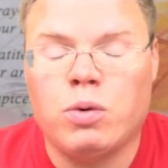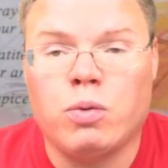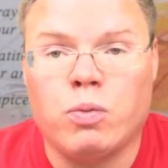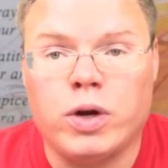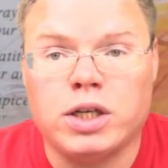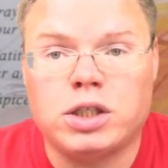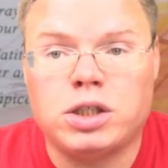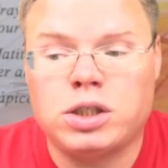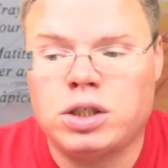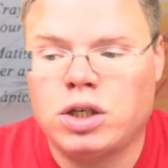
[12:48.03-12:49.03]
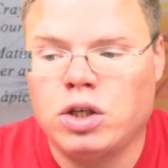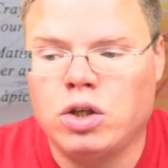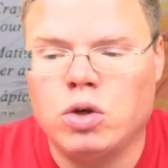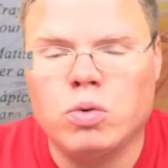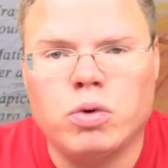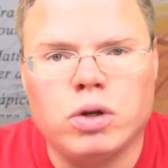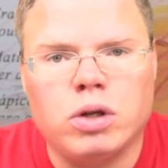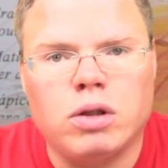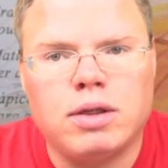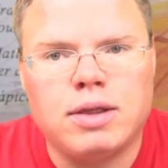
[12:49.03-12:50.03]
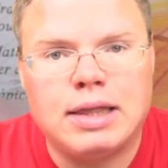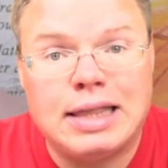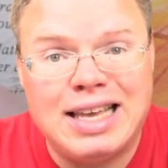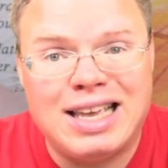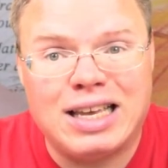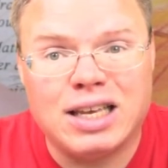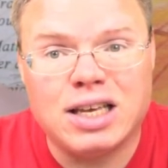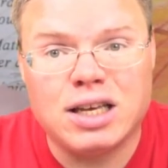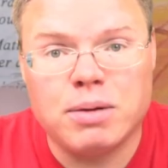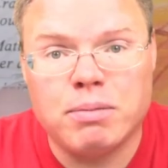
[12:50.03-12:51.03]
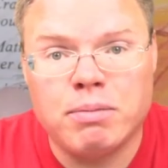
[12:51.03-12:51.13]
which you would think